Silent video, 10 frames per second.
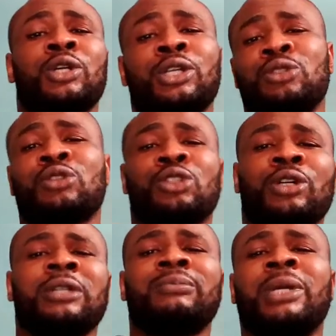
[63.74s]
We are going to
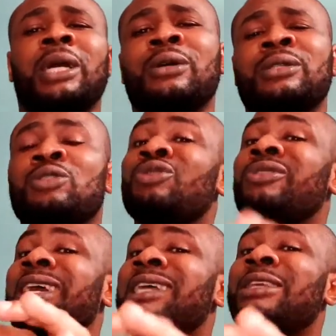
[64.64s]
talk about
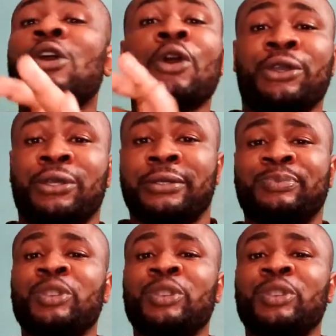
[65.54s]
red oil